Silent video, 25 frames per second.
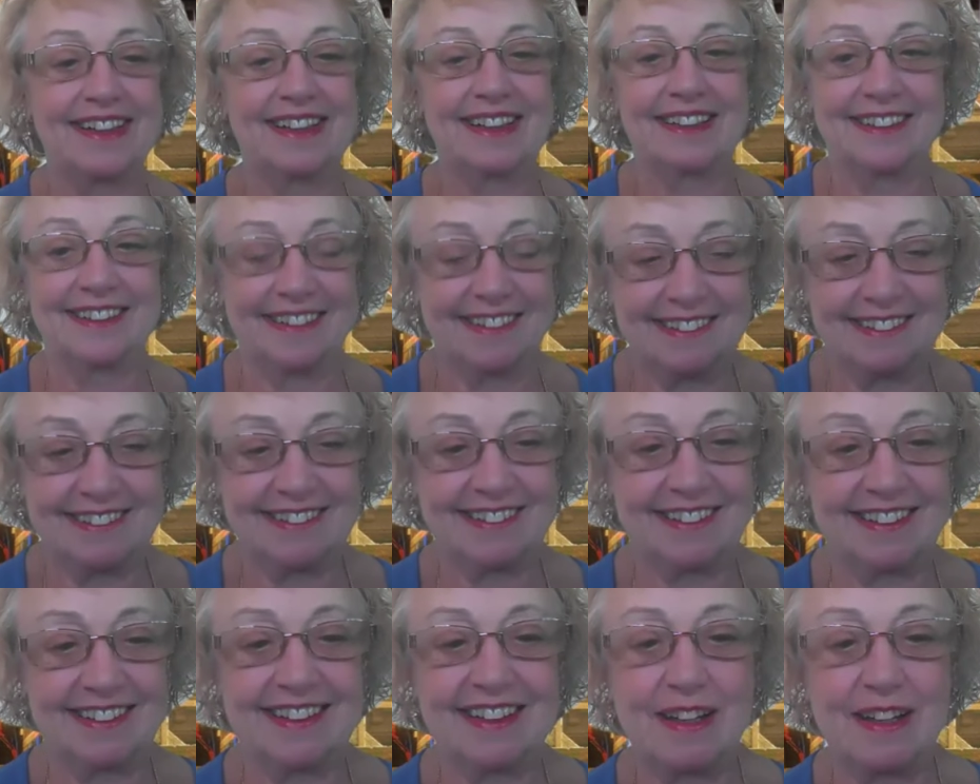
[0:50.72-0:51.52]
Yeah,
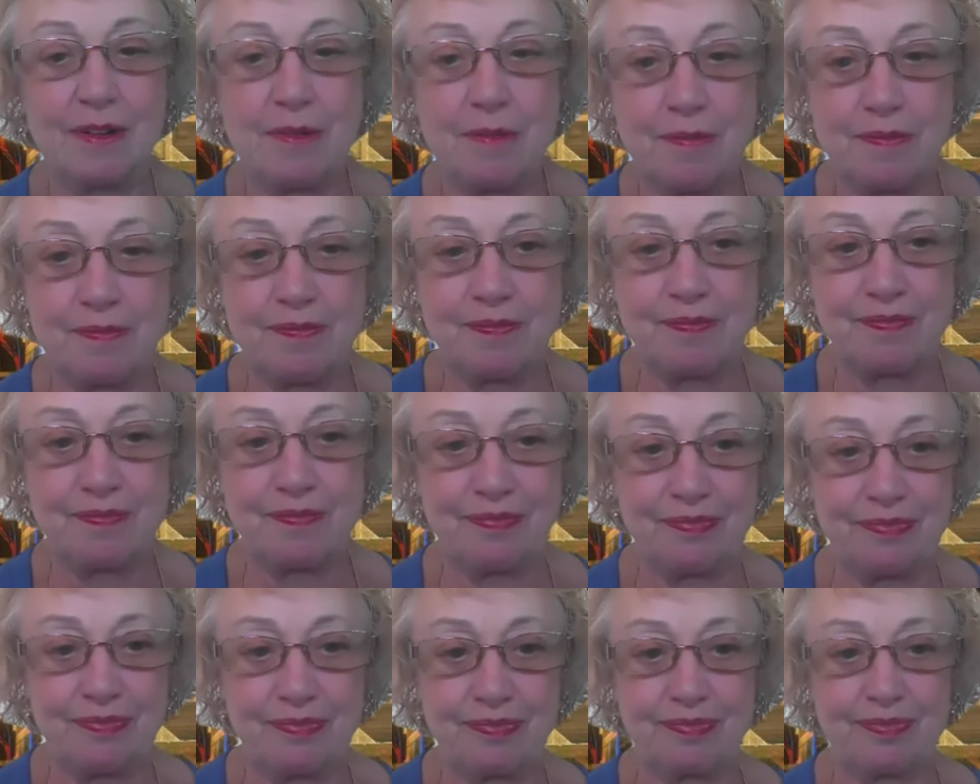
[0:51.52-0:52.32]
that sounds
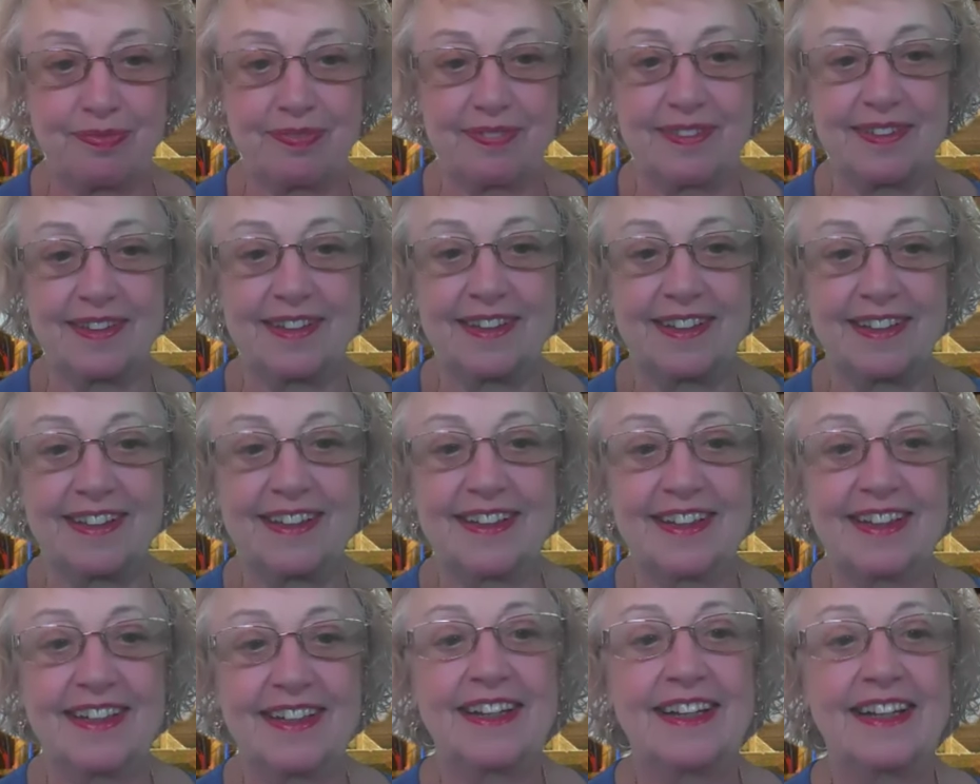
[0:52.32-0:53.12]
wonderful. I think I
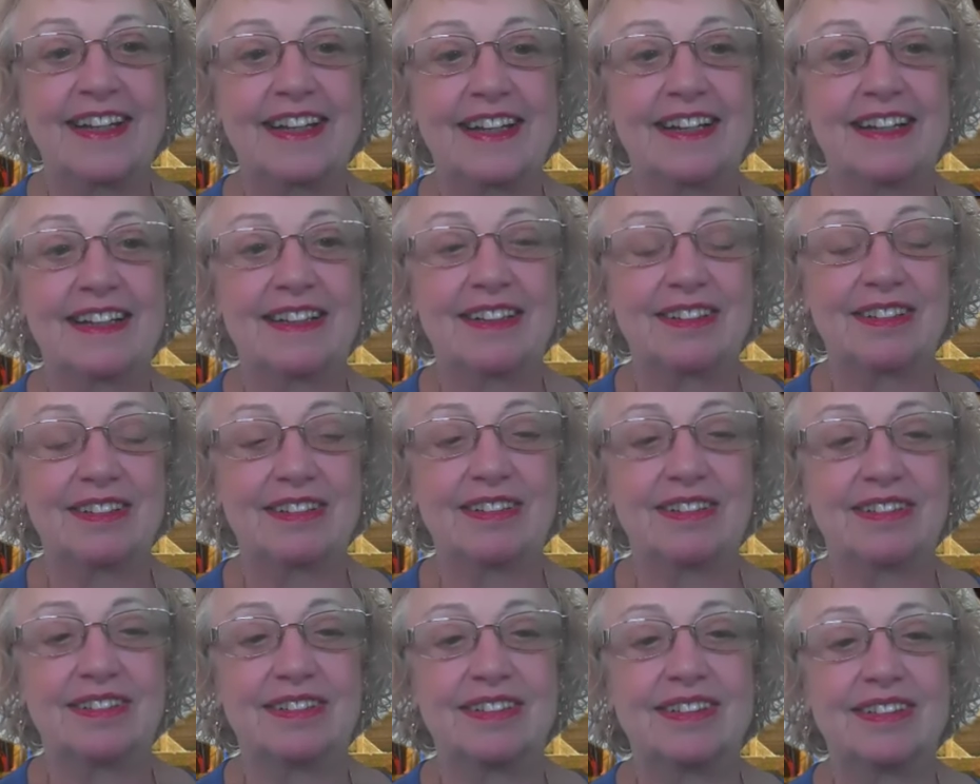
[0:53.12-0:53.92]
want to do that
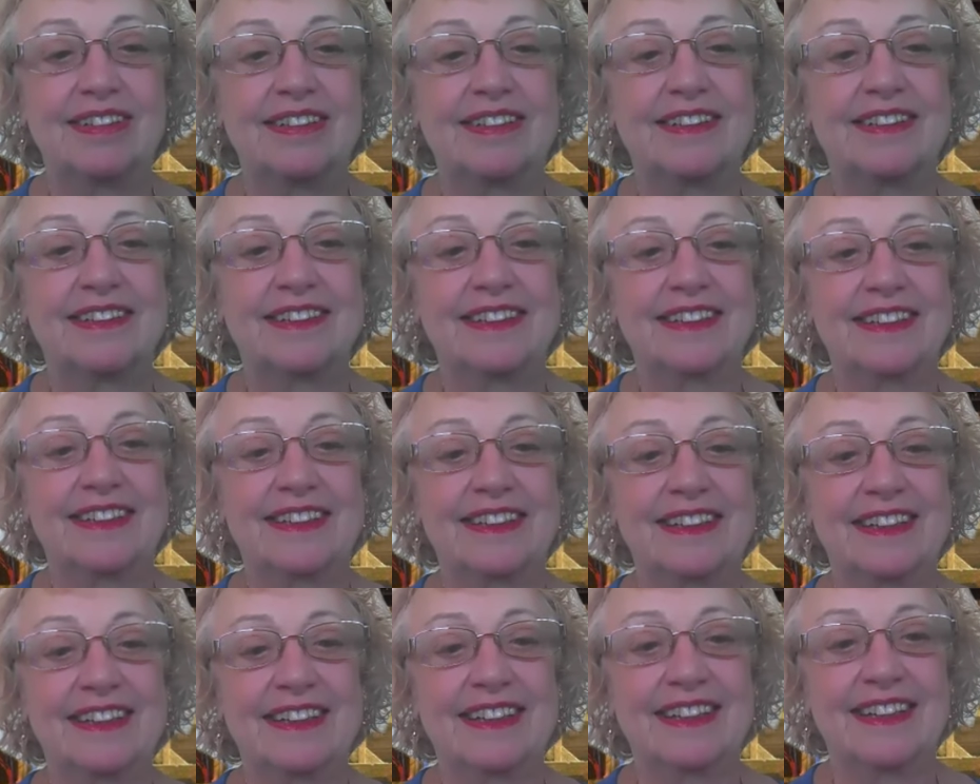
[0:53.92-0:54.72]
myself.
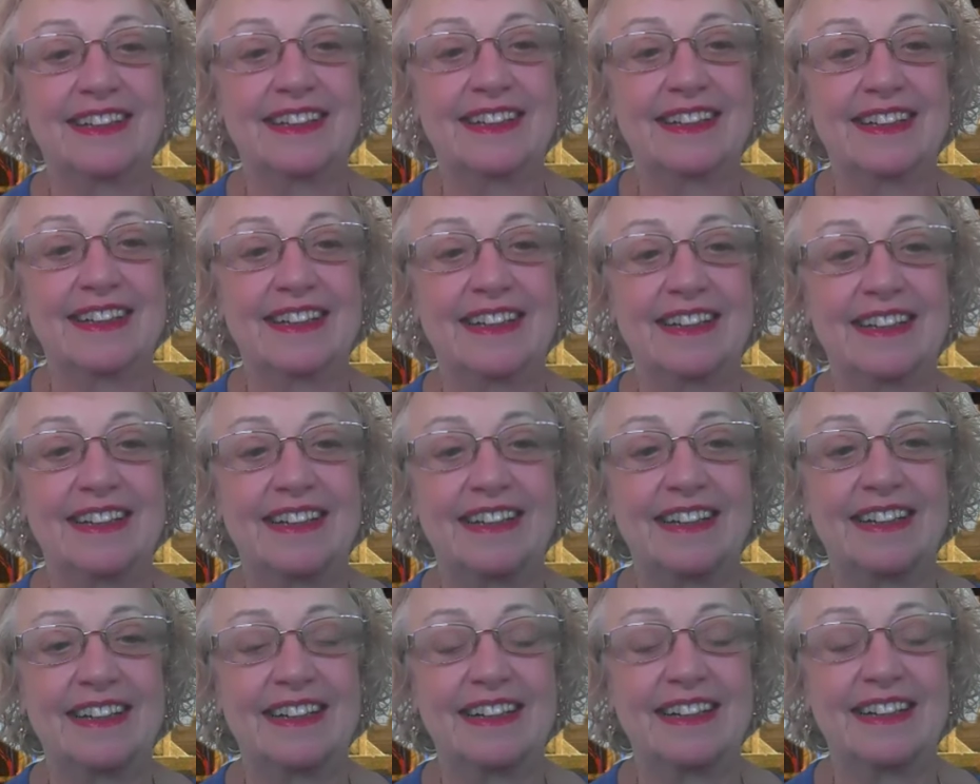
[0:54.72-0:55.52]
Yeah, a nice walk
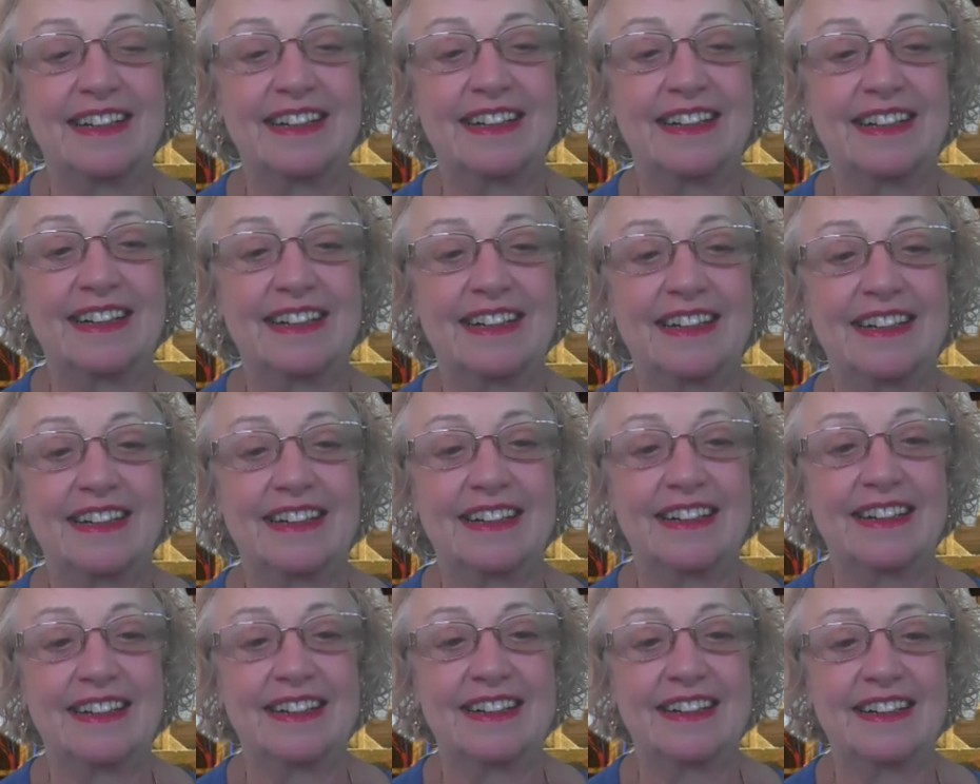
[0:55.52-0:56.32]
in the park.
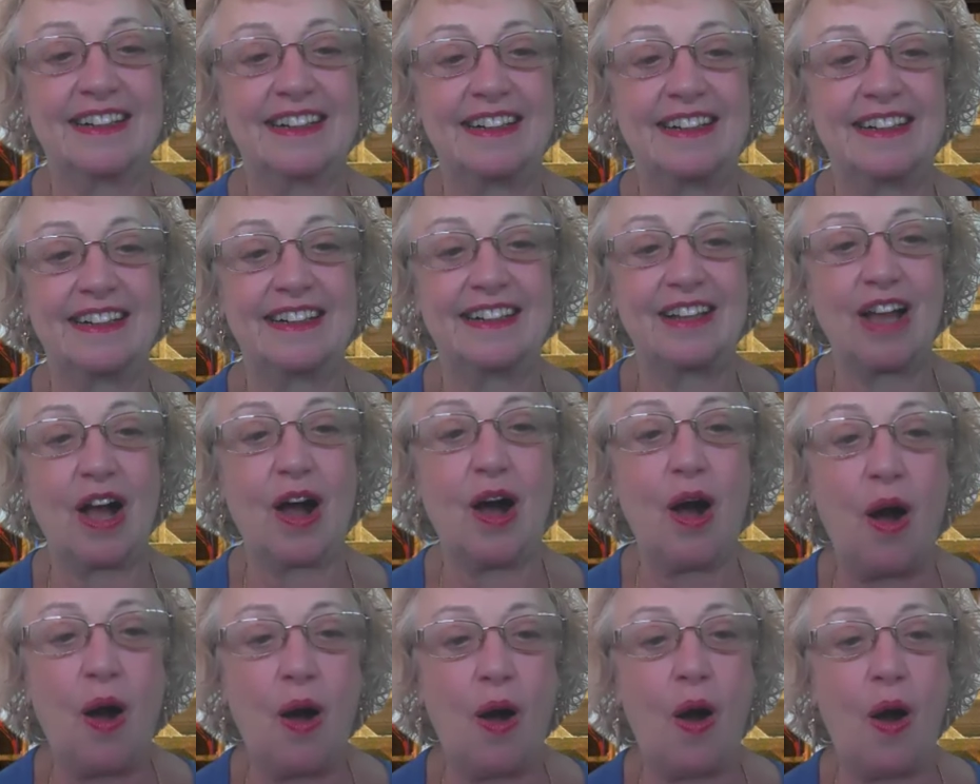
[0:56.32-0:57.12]
All right.
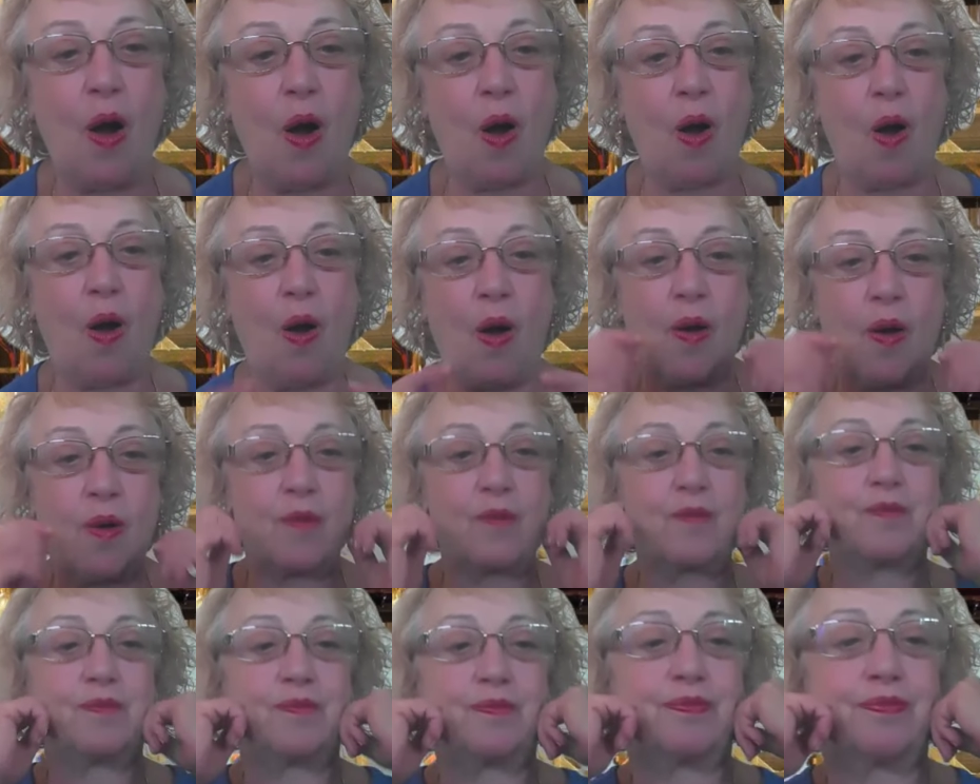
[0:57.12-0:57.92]
Where are you living
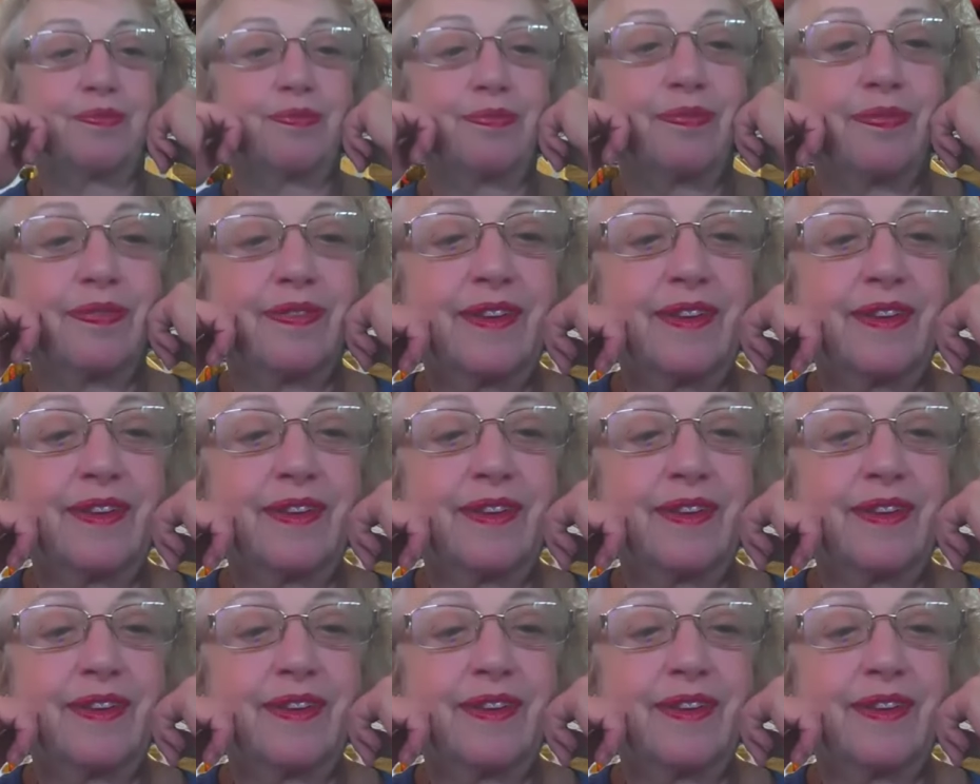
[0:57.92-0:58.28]
now?